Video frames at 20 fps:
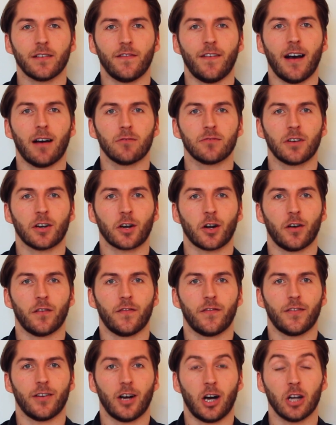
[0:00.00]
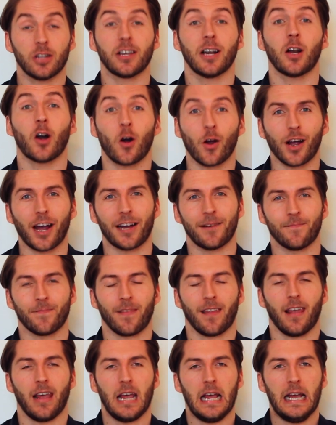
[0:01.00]
founder of HotelOga.
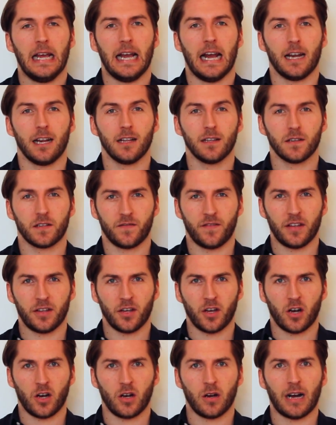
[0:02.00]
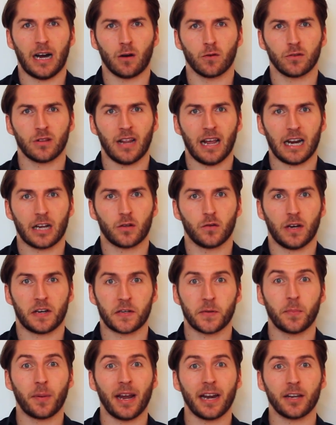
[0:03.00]
And in this video I would like to
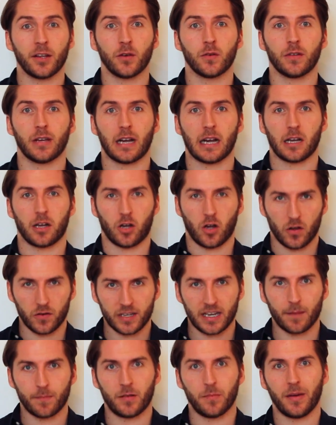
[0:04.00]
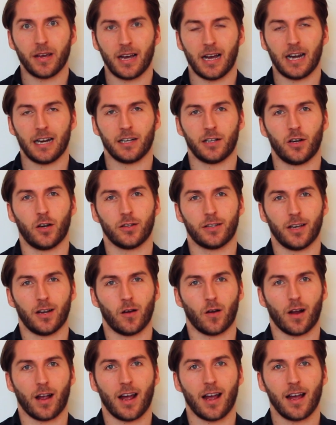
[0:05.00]
explain you the concept behind
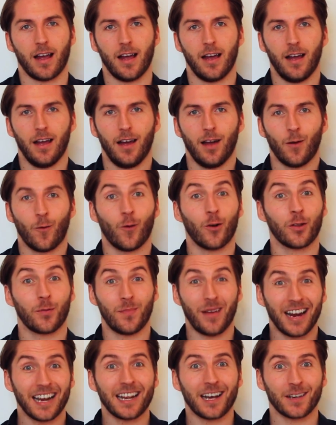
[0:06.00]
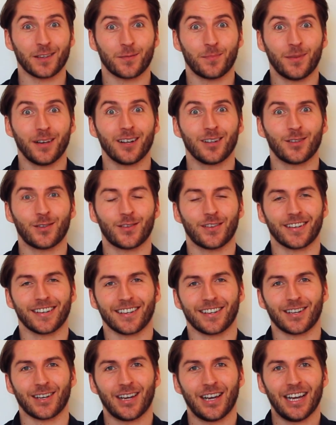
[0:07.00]
HotelOga, what made us build
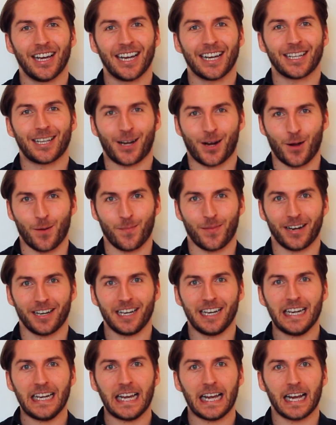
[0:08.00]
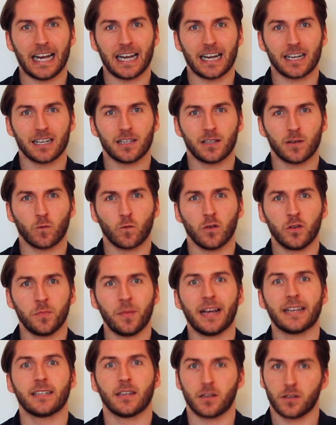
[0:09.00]
the company and what
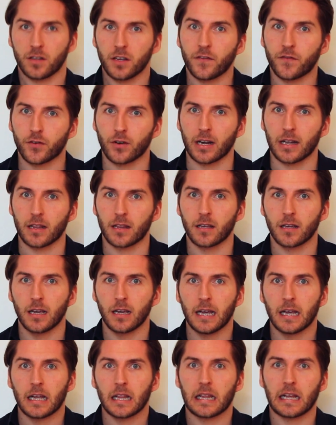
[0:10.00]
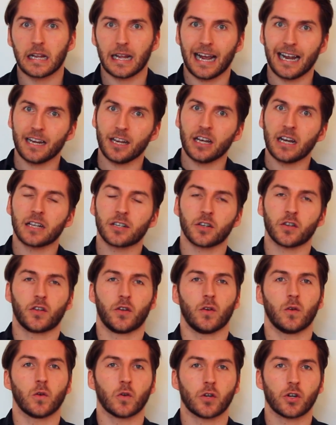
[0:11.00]
makes us different than any other
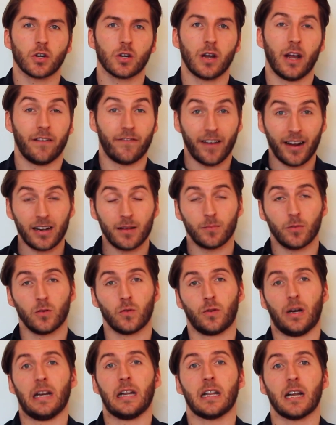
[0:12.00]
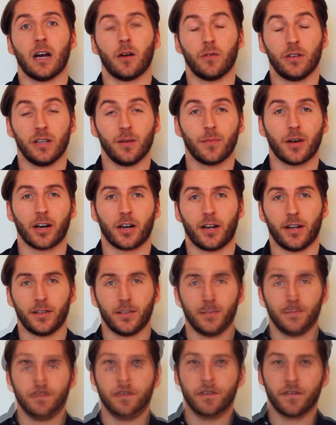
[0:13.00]
solution available right now in the market.
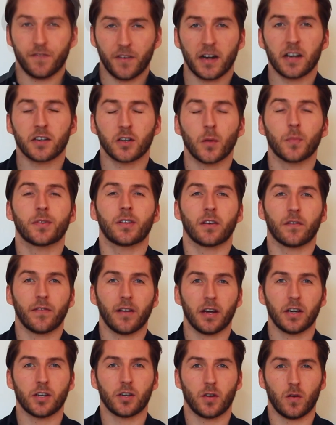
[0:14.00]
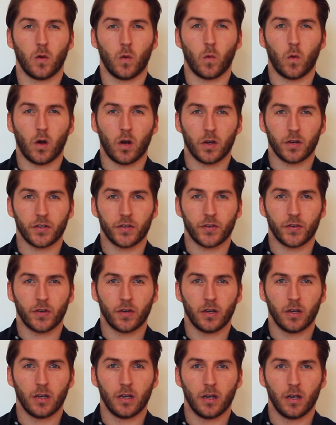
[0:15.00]
The first observation was
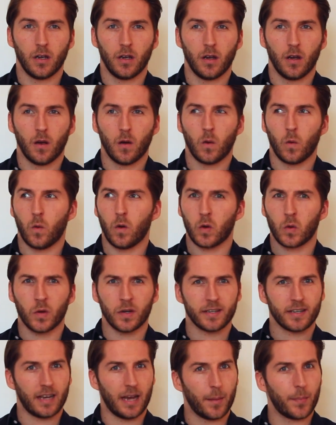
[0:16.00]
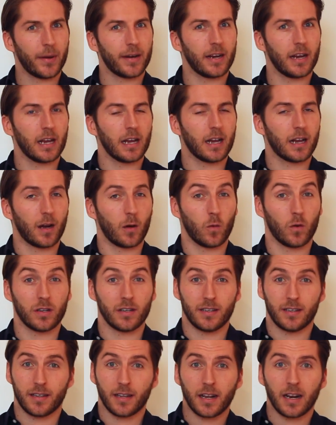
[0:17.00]
what was happening and what
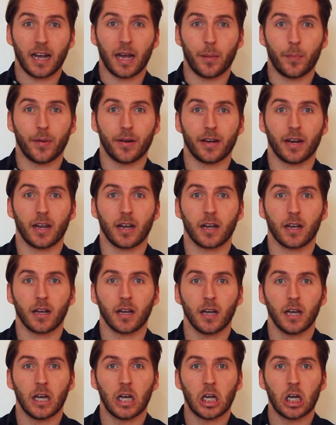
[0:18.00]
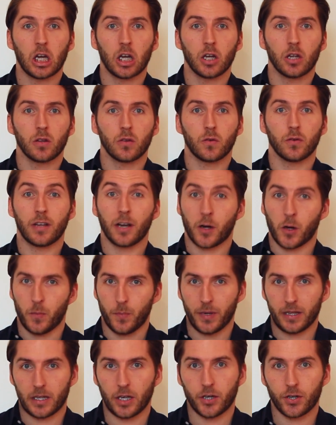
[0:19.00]
is still happening to the
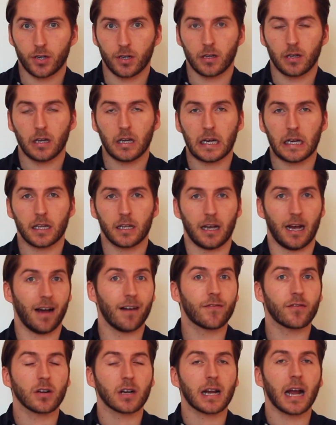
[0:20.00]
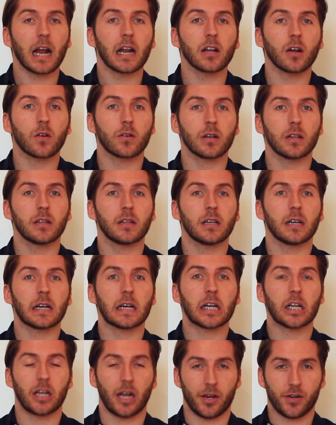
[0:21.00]
competition in the African or in
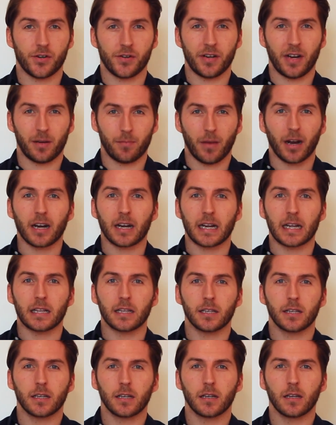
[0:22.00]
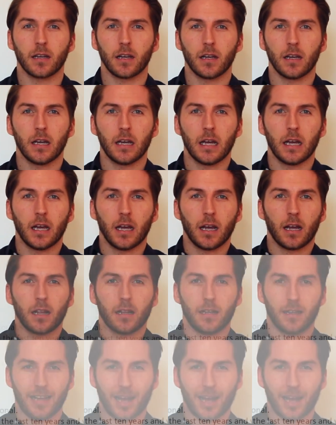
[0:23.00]
the Nigerian market. The